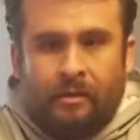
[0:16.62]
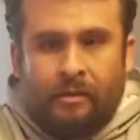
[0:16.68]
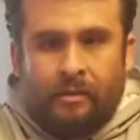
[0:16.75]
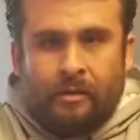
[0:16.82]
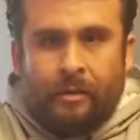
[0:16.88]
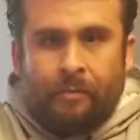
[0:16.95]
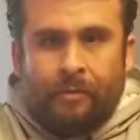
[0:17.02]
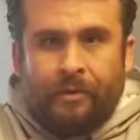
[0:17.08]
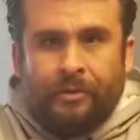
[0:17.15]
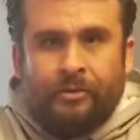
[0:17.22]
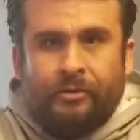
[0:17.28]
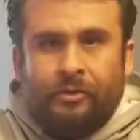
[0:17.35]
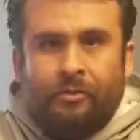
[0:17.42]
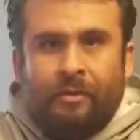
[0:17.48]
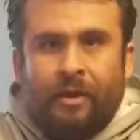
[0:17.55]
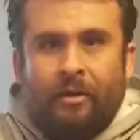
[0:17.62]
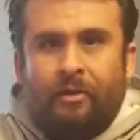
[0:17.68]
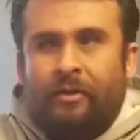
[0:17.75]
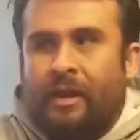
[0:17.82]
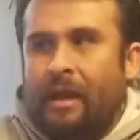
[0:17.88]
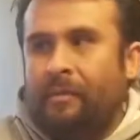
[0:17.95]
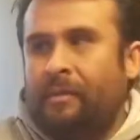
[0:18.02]
compared to the regular
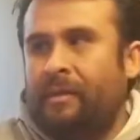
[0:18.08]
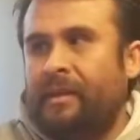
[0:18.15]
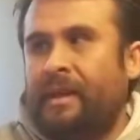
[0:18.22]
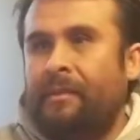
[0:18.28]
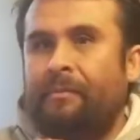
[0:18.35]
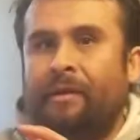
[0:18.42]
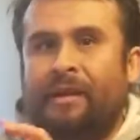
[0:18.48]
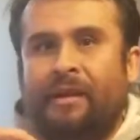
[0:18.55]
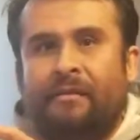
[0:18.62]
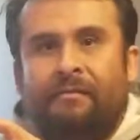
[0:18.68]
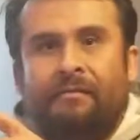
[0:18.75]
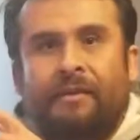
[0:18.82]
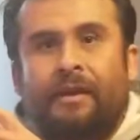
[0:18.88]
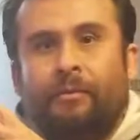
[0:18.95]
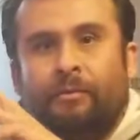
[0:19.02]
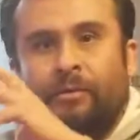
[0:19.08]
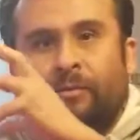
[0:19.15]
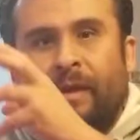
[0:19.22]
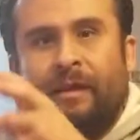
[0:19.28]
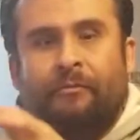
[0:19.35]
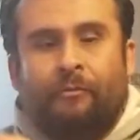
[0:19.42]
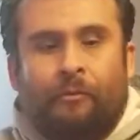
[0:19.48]
camera that I believe it was
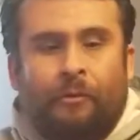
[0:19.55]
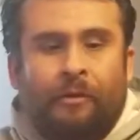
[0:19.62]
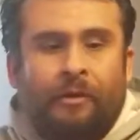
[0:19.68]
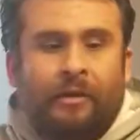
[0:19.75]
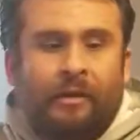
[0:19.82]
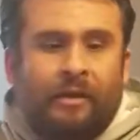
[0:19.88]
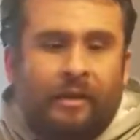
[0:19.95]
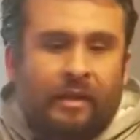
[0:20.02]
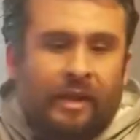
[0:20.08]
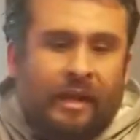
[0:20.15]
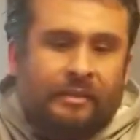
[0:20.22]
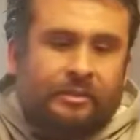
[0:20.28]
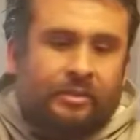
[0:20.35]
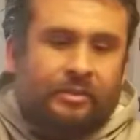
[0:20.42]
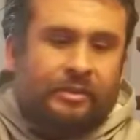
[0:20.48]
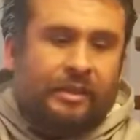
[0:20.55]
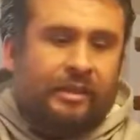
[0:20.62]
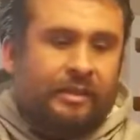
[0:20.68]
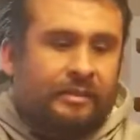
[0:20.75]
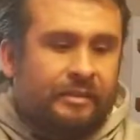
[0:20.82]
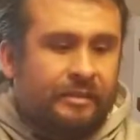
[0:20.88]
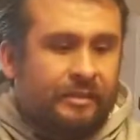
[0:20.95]
made for. As you can see,
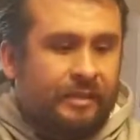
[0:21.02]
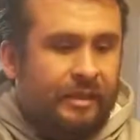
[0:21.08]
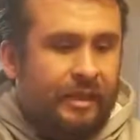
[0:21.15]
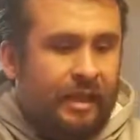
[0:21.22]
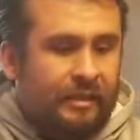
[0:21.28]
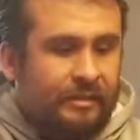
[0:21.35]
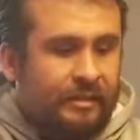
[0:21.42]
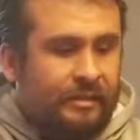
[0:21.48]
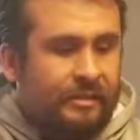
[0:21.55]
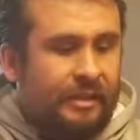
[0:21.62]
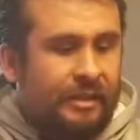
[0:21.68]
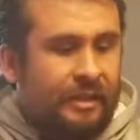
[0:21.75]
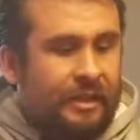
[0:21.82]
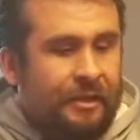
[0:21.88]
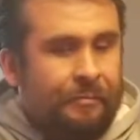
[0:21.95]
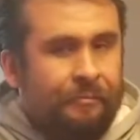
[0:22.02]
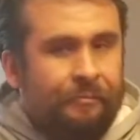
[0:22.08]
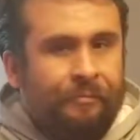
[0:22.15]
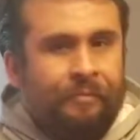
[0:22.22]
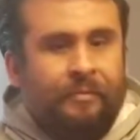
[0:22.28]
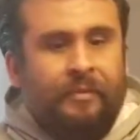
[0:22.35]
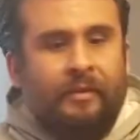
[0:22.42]
this is the uh, 60D,
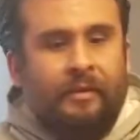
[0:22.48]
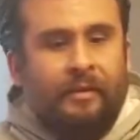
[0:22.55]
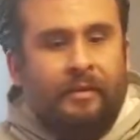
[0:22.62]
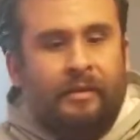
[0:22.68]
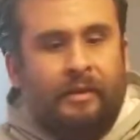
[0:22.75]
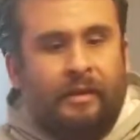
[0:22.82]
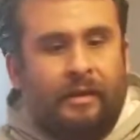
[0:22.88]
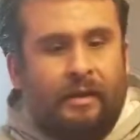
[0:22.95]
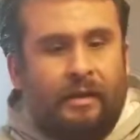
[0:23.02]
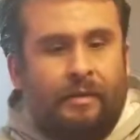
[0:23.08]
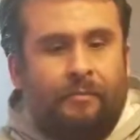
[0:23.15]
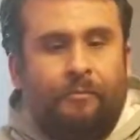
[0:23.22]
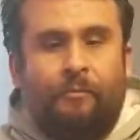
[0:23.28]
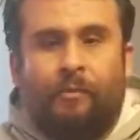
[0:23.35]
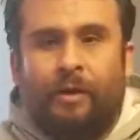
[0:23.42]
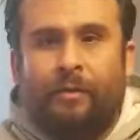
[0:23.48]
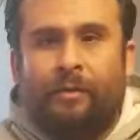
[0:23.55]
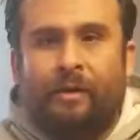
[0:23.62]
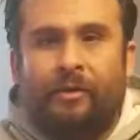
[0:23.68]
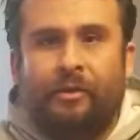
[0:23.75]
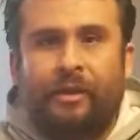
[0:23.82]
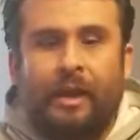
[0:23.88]
uh, one of my
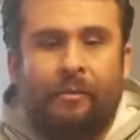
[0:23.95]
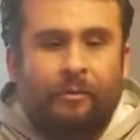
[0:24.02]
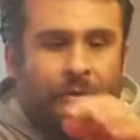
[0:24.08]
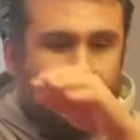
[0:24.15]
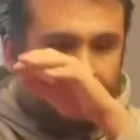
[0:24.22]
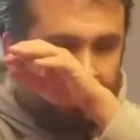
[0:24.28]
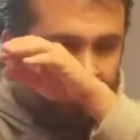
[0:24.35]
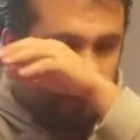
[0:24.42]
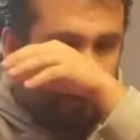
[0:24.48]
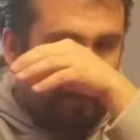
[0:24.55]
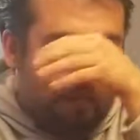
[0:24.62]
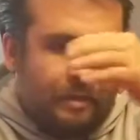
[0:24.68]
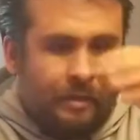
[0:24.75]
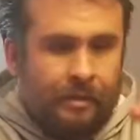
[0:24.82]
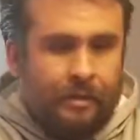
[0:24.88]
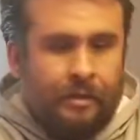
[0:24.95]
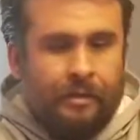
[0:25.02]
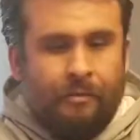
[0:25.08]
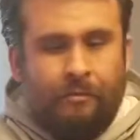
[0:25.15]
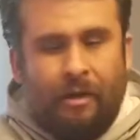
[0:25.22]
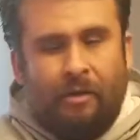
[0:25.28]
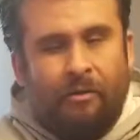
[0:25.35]
other cameras.
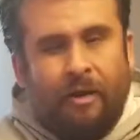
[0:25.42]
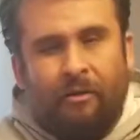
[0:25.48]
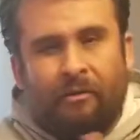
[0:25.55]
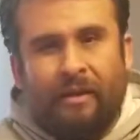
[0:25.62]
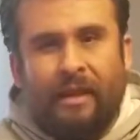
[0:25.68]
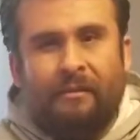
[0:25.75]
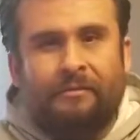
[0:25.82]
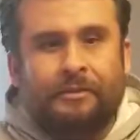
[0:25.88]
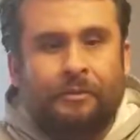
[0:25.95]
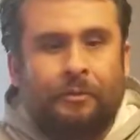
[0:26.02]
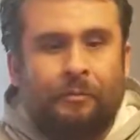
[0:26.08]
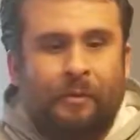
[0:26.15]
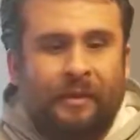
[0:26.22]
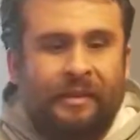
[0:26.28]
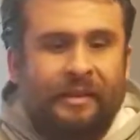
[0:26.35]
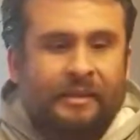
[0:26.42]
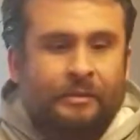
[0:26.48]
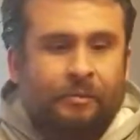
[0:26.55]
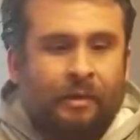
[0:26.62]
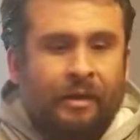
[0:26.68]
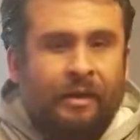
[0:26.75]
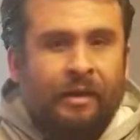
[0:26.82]
Well, I only have two, but this
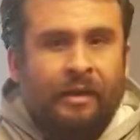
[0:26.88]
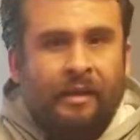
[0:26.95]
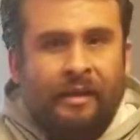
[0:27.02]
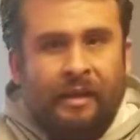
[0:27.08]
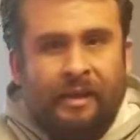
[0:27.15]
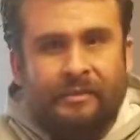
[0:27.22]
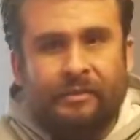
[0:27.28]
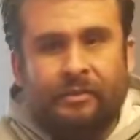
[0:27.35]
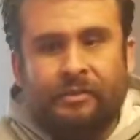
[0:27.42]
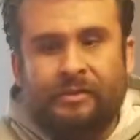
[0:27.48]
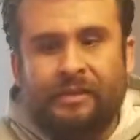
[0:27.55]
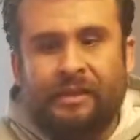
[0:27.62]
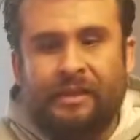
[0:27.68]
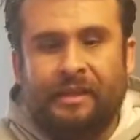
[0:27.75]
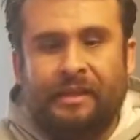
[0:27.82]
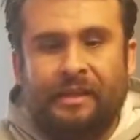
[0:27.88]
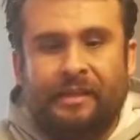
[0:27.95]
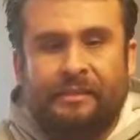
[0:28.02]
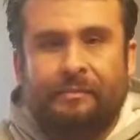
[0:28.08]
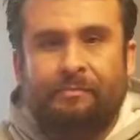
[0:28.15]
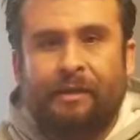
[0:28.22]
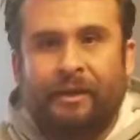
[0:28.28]
one, as you can see,
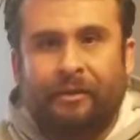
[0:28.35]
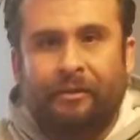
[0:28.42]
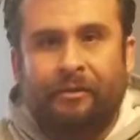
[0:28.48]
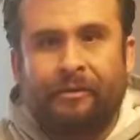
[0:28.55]
it's bigger.